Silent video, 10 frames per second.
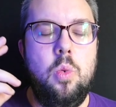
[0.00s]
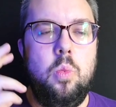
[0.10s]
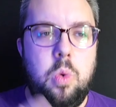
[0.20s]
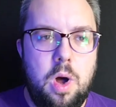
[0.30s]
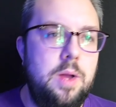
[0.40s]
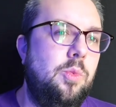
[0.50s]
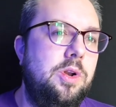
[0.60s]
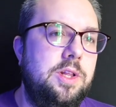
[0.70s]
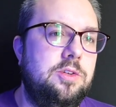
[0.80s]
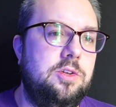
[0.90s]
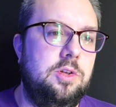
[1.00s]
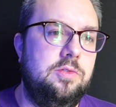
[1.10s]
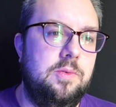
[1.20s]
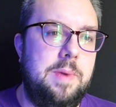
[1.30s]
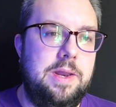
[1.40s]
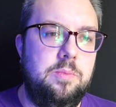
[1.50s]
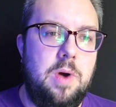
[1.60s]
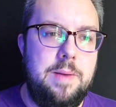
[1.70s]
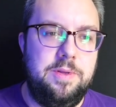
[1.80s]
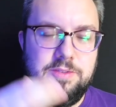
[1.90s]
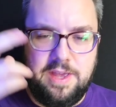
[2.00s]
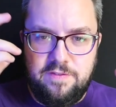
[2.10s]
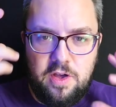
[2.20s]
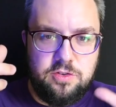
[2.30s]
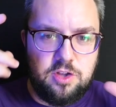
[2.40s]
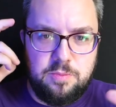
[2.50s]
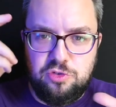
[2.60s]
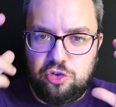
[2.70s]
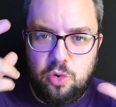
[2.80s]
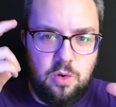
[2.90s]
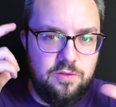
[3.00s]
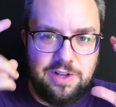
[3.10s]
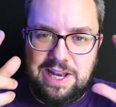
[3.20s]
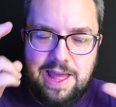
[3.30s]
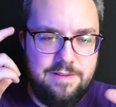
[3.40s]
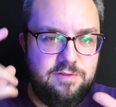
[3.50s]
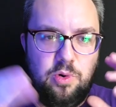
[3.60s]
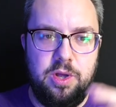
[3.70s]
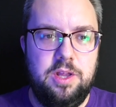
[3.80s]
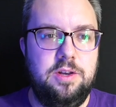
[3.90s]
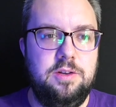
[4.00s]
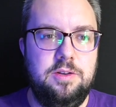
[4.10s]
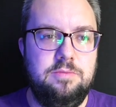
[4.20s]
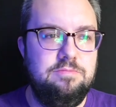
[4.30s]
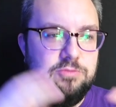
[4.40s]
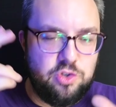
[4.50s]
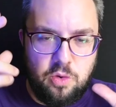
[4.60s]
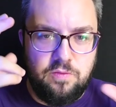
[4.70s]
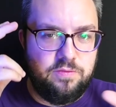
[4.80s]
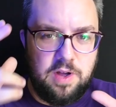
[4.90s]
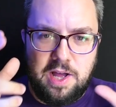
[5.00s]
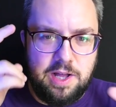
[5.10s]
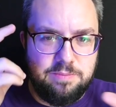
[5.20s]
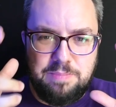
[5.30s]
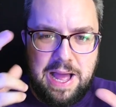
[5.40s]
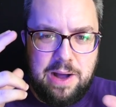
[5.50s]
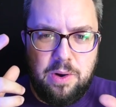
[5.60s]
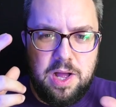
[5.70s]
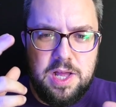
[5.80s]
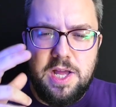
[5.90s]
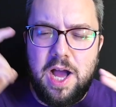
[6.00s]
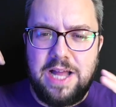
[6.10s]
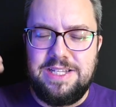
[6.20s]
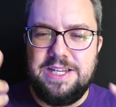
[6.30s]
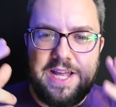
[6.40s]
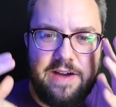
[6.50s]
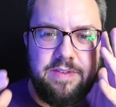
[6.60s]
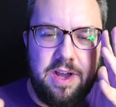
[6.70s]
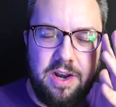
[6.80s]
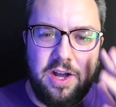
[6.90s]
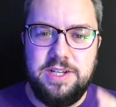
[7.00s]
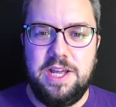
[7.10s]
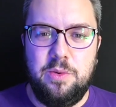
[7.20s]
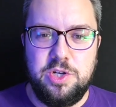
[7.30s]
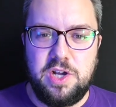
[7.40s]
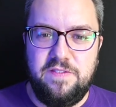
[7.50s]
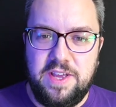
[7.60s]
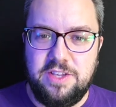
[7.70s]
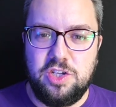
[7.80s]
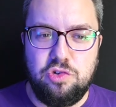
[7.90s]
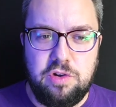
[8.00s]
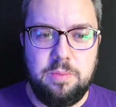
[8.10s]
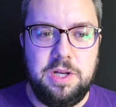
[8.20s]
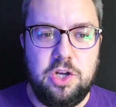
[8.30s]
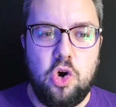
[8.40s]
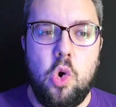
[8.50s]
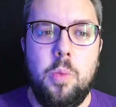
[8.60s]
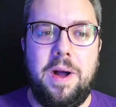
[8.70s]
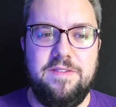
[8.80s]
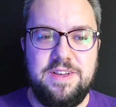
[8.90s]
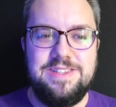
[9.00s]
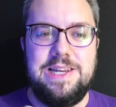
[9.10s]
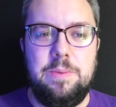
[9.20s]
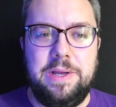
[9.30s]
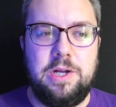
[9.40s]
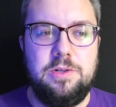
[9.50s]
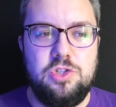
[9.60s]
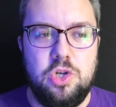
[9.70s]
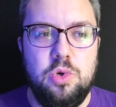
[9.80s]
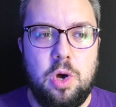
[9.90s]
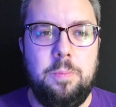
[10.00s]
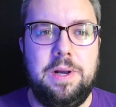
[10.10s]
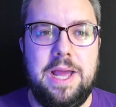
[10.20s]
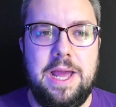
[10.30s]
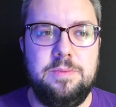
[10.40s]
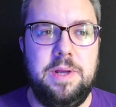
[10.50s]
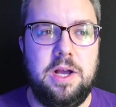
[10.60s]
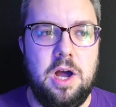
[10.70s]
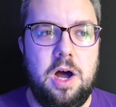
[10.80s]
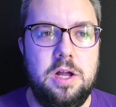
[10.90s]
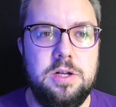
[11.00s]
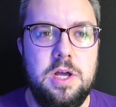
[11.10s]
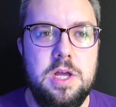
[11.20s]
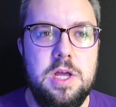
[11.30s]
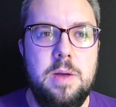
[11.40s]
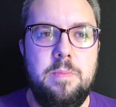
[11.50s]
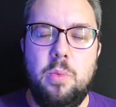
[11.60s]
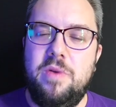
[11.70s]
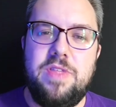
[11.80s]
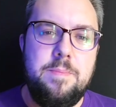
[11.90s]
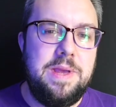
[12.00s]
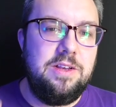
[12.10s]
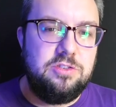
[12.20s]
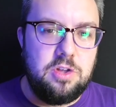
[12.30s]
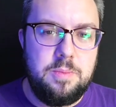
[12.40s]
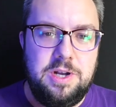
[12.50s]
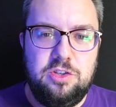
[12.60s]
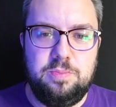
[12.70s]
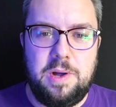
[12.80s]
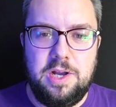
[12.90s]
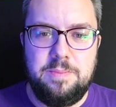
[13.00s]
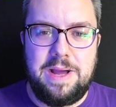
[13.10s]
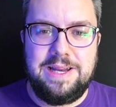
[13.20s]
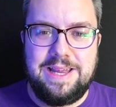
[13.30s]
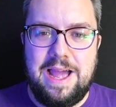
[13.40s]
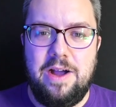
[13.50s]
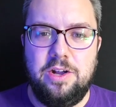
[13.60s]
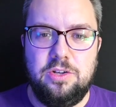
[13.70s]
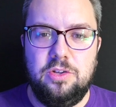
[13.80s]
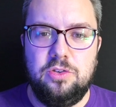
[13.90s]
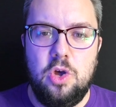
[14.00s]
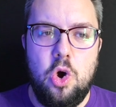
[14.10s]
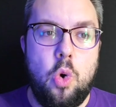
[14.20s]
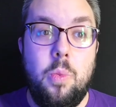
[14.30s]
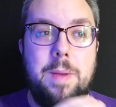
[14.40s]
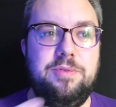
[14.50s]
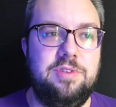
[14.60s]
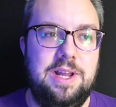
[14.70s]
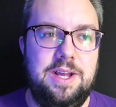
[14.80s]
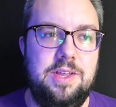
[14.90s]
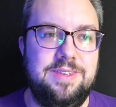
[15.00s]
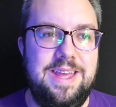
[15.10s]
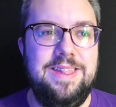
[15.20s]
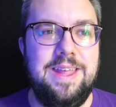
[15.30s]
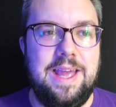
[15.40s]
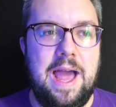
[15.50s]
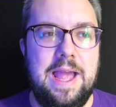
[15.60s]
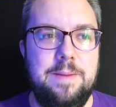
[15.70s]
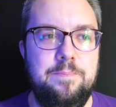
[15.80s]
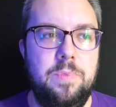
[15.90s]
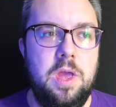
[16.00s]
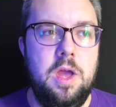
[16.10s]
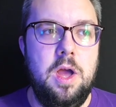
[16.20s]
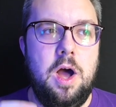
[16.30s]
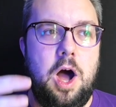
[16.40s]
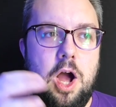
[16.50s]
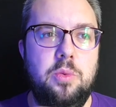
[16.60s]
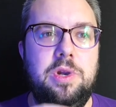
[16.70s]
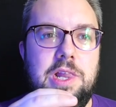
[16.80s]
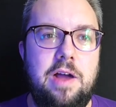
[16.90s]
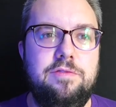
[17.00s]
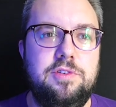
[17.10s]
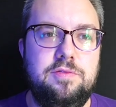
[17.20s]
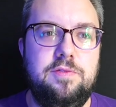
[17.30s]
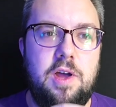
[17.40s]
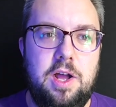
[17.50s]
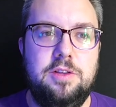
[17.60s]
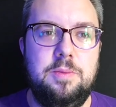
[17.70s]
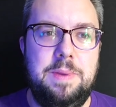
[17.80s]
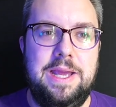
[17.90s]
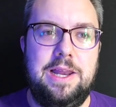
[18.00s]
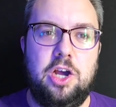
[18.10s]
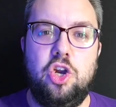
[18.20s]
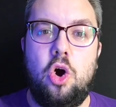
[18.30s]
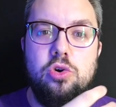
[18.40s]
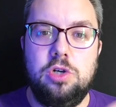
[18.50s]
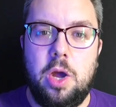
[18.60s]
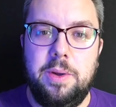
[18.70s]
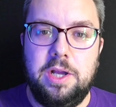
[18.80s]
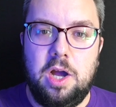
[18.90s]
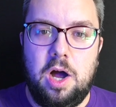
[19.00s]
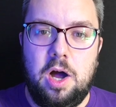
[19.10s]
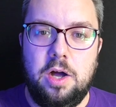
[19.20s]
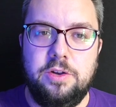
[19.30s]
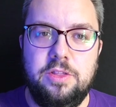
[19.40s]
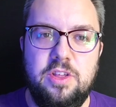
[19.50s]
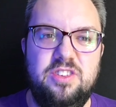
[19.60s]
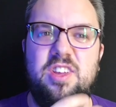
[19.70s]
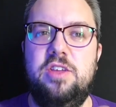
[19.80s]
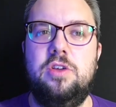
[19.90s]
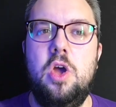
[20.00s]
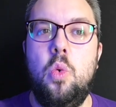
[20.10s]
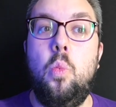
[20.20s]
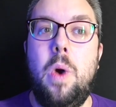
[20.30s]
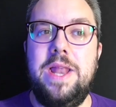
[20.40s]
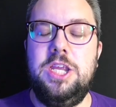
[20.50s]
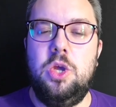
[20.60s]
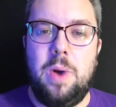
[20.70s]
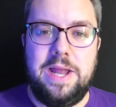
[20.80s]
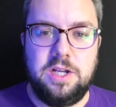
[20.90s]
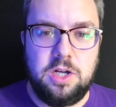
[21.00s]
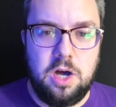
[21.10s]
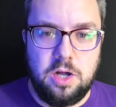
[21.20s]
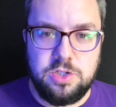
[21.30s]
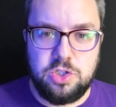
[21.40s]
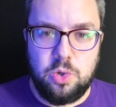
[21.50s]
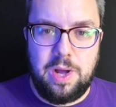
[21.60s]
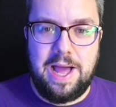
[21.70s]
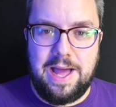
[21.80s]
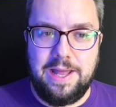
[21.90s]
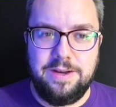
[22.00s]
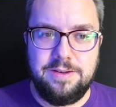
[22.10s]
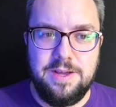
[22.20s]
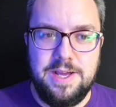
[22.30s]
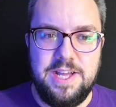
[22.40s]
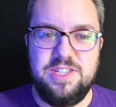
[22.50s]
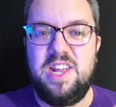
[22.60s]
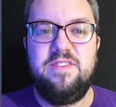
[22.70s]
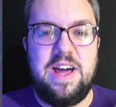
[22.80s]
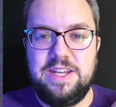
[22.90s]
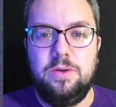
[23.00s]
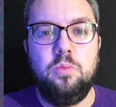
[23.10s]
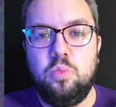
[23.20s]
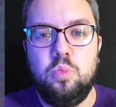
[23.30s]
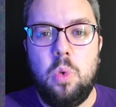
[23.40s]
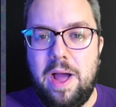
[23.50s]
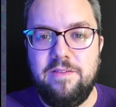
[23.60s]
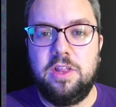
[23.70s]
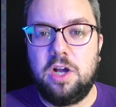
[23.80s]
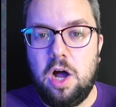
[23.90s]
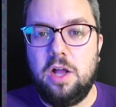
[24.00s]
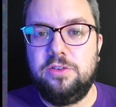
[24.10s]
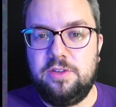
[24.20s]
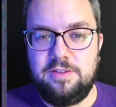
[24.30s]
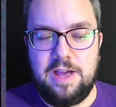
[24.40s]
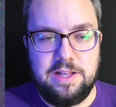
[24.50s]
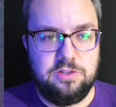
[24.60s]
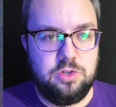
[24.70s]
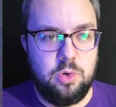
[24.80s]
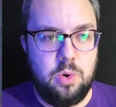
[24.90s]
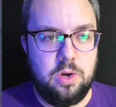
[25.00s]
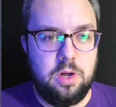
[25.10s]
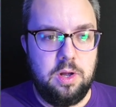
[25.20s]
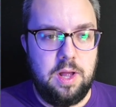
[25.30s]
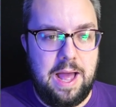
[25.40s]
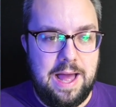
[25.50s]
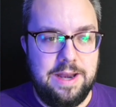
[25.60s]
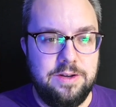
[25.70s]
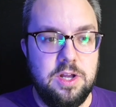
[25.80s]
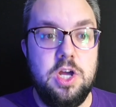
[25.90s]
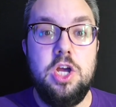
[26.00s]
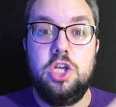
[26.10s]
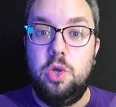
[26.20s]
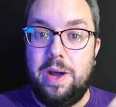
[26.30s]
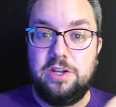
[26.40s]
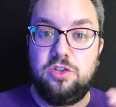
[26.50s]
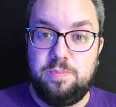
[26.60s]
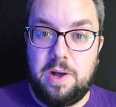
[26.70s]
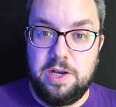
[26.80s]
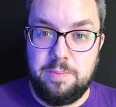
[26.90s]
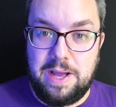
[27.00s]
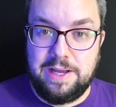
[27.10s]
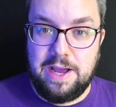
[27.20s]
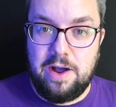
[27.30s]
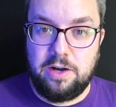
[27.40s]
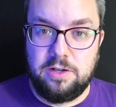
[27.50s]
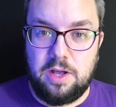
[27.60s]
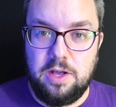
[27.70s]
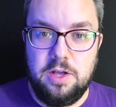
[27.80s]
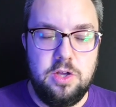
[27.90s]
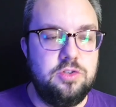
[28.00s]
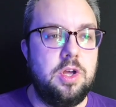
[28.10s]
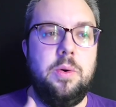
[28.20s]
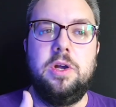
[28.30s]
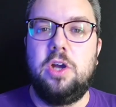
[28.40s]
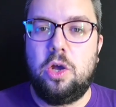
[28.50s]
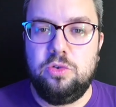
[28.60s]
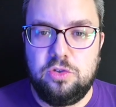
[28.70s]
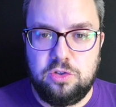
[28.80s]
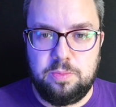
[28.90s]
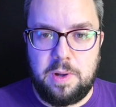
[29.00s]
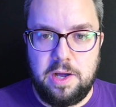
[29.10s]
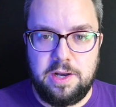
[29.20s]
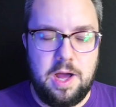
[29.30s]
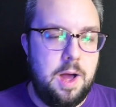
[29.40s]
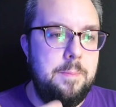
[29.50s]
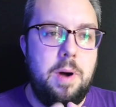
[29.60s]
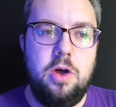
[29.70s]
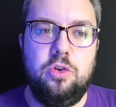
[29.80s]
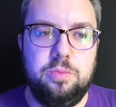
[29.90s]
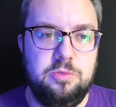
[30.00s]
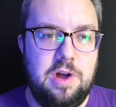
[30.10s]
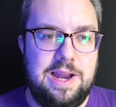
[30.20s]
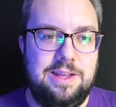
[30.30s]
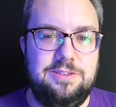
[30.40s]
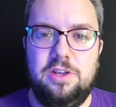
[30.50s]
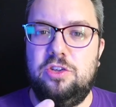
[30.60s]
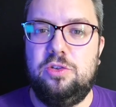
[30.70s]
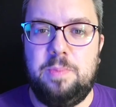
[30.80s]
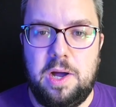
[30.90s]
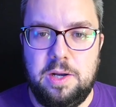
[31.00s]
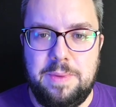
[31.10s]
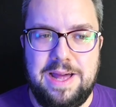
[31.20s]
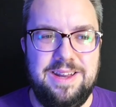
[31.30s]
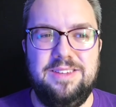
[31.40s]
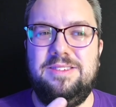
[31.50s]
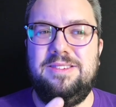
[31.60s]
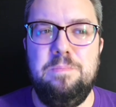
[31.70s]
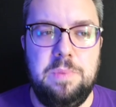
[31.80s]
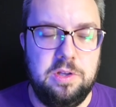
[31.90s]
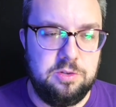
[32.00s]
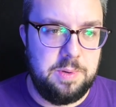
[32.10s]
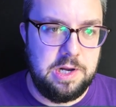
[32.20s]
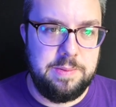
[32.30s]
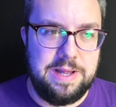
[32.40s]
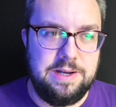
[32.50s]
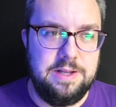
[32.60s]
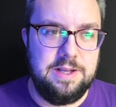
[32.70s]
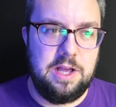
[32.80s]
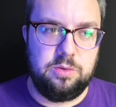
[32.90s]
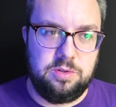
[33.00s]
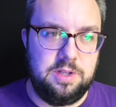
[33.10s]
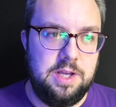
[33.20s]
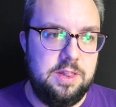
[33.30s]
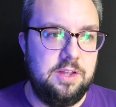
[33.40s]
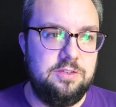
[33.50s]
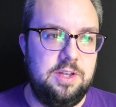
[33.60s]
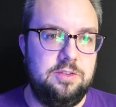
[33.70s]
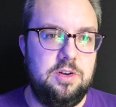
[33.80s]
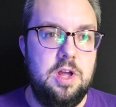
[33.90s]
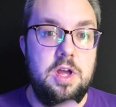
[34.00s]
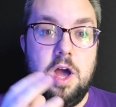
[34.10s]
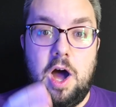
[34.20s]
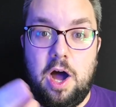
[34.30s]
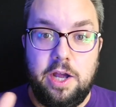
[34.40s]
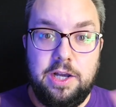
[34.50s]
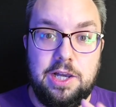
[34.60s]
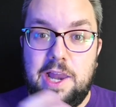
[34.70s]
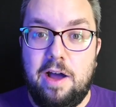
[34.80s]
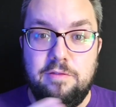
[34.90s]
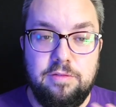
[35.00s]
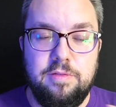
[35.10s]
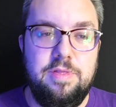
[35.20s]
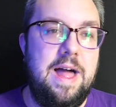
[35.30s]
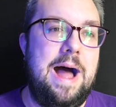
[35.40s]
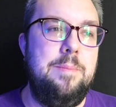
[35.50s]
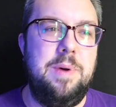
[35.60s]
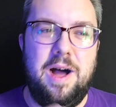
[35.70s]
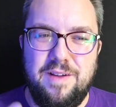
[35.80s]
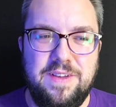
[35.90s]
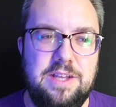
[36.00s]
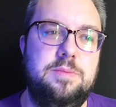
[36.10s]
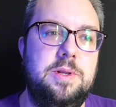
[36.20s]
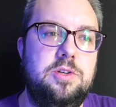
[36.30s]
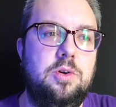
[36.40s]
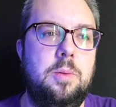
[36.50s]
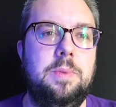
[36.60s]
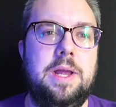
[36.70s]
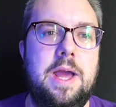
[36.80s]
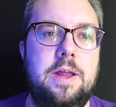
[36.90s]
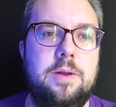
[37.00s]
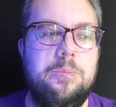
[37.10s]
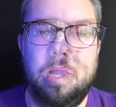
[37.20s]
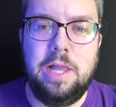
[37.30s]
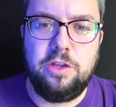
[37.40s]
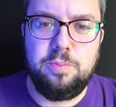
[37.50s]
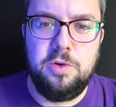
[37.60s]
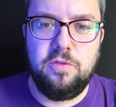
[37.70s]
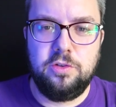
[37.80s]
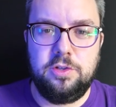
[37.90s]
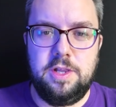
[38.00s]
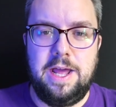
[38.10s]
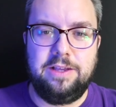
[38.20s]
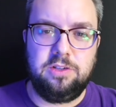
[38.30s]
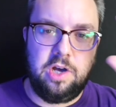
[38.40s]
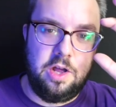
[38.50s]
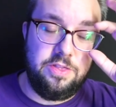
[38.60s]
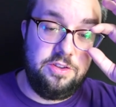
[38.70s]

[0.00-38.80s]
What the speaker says: What I wanted to do for Madam Web is give her some sort of clairvoyant sort of power. I did have an idea which I think is incredibly cool, but I think is a little bit too complicated to be a card. But with there being so many Spider-Man characters or web slingers in the game, I would love for her to be like an ongoing card that says when you add a card to your hand, instead of adding whatever the card says it adds to your hand, you add a Spider-Man character. So a Ghost Spider, a Miles Morales, a Spider-Man, a Symbiote Spider-Man, as we're seeing in this season. I'd love that, but I think it's a bit too complicated. Let's move on to the next card.